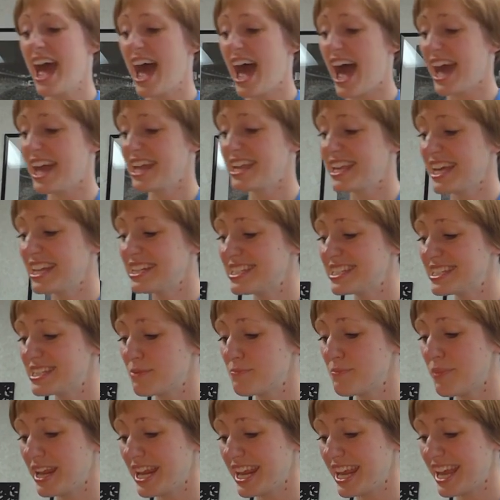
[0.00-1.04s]
against the
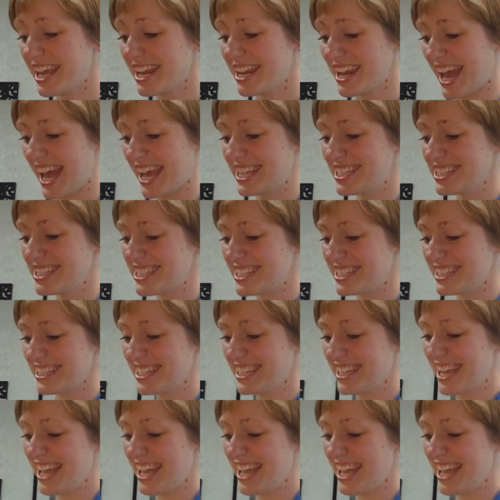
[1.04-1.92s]
Midianites.